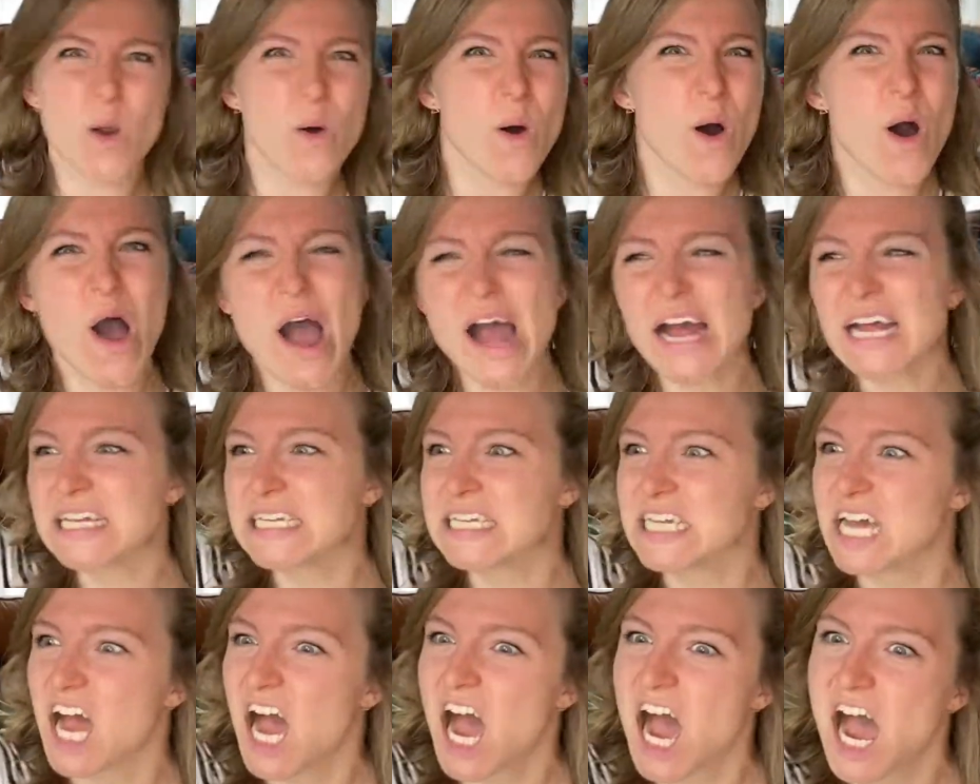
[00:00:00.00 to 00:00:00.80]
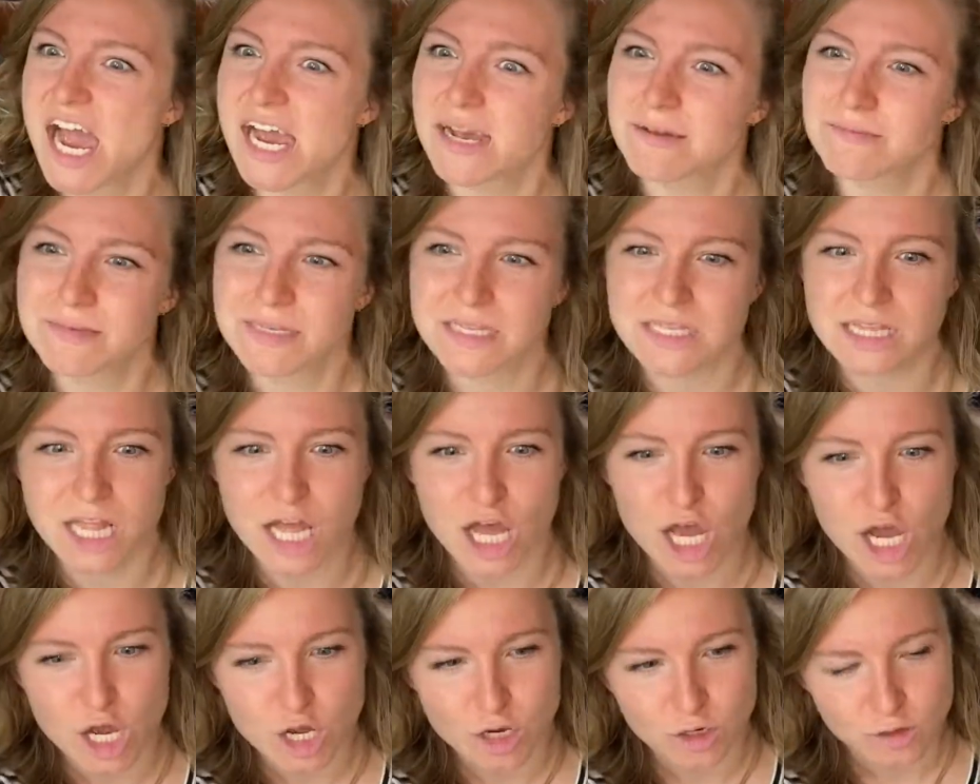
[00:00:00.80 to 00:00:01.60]
And time
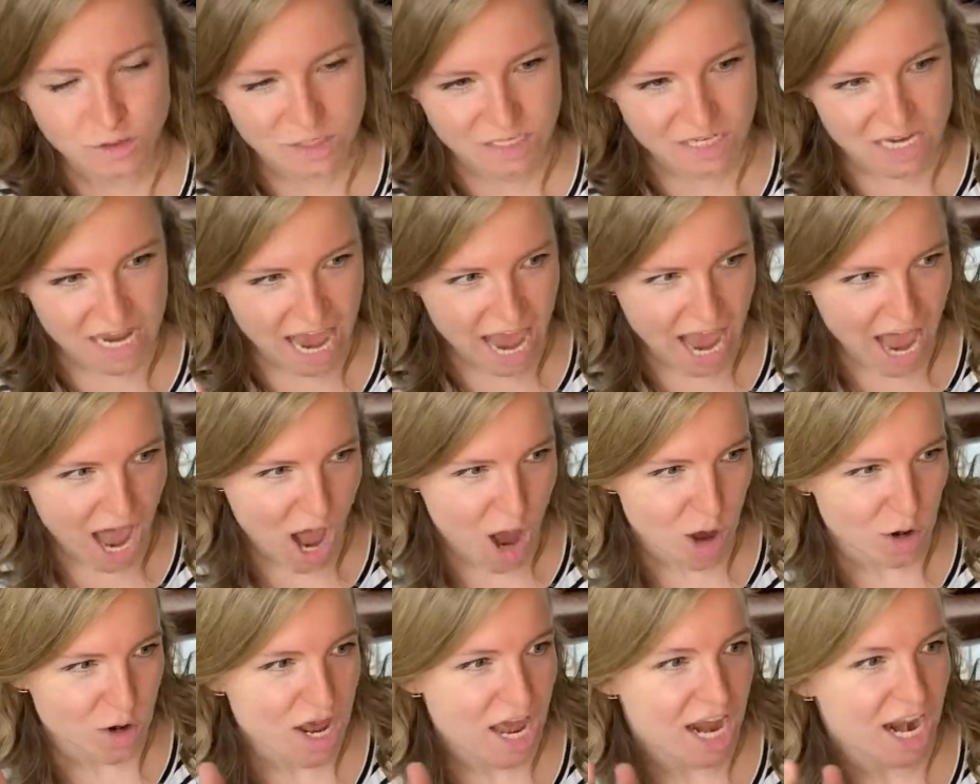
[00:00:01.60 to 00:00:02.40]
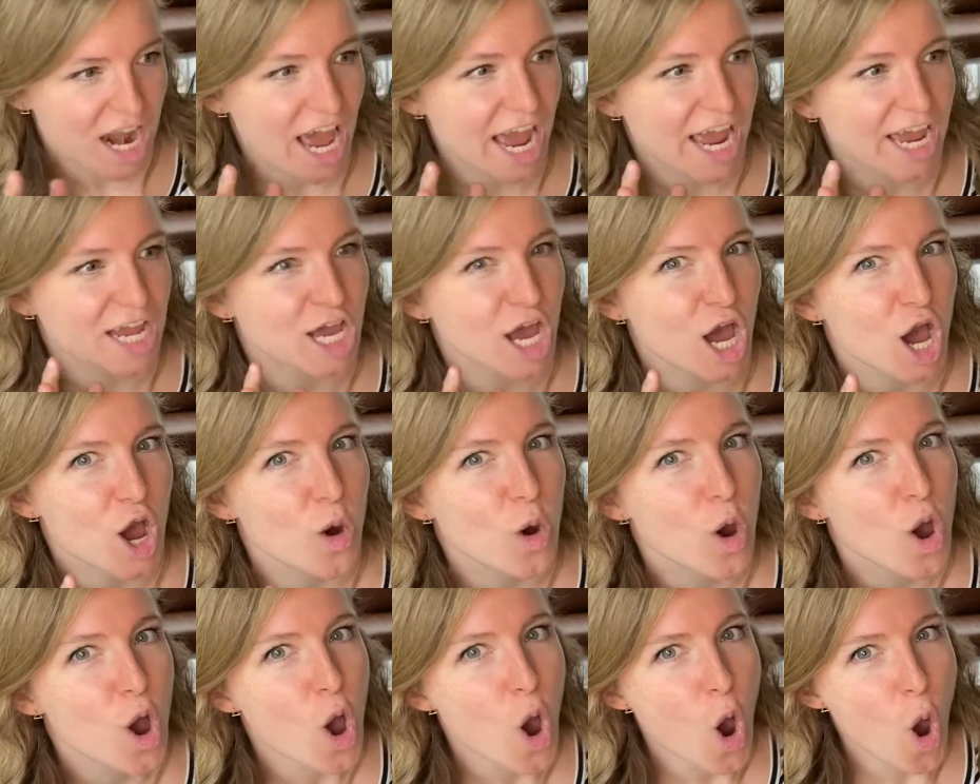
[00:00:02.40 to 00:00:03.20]
slows down and I go,
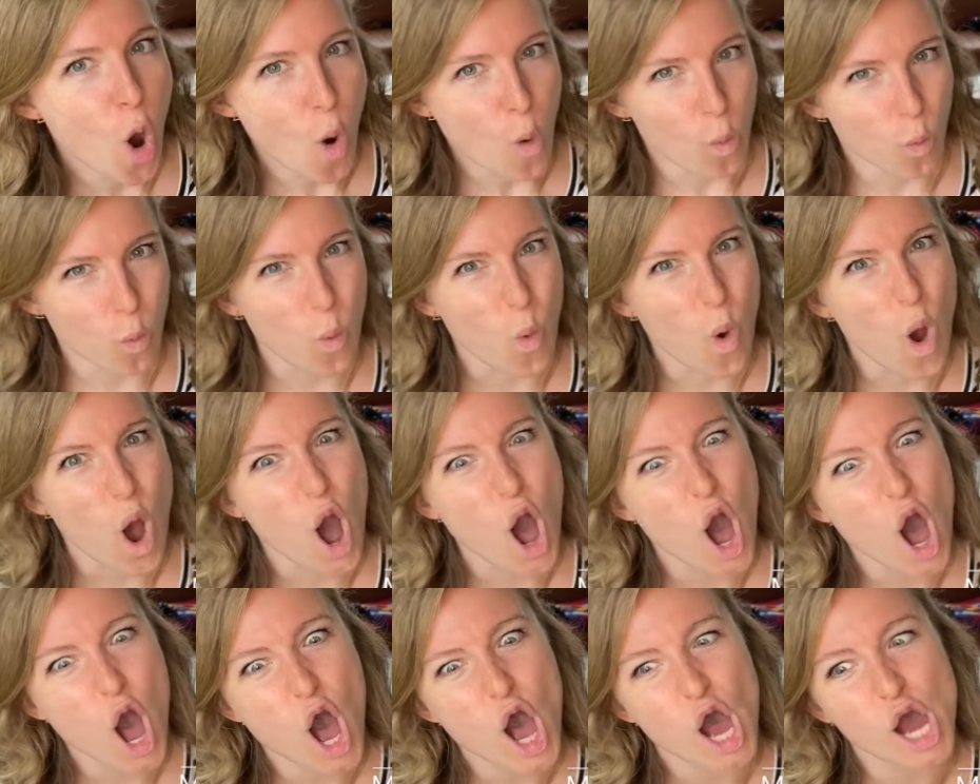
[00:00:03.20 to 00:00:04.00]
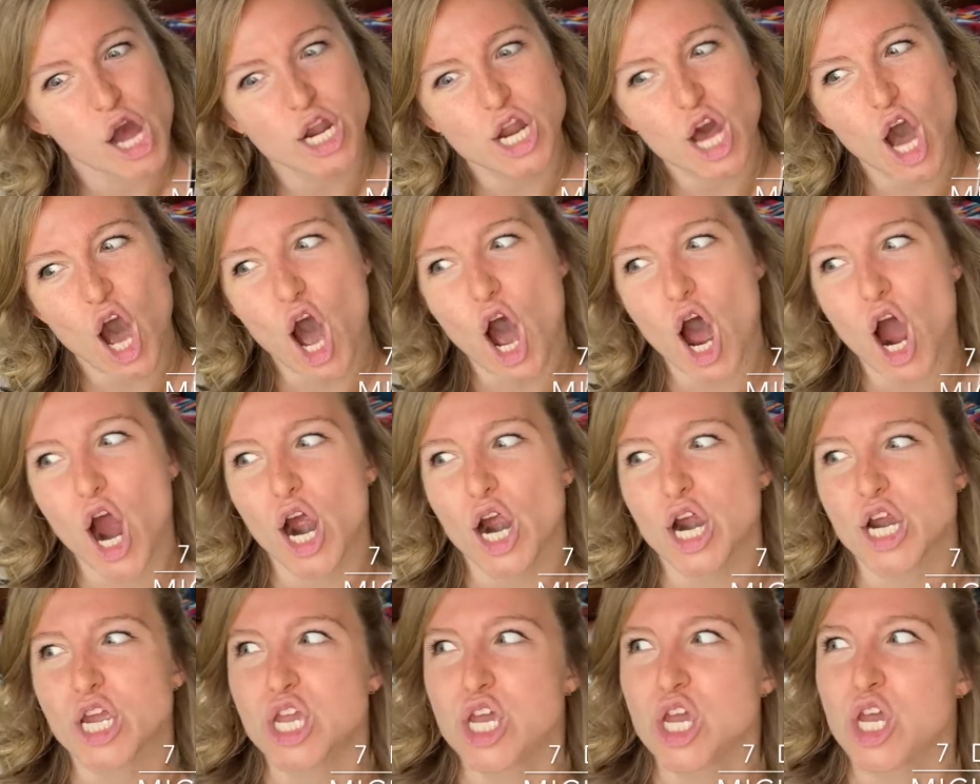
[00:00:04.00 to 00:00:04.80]
"What
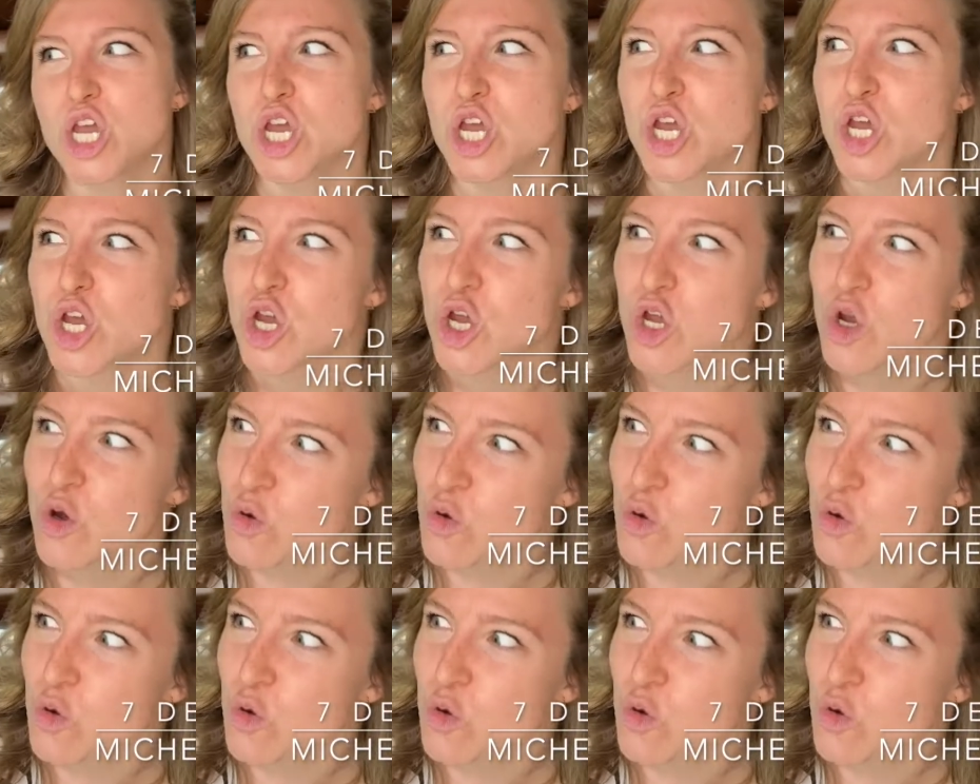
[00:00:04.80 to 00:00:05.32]
are you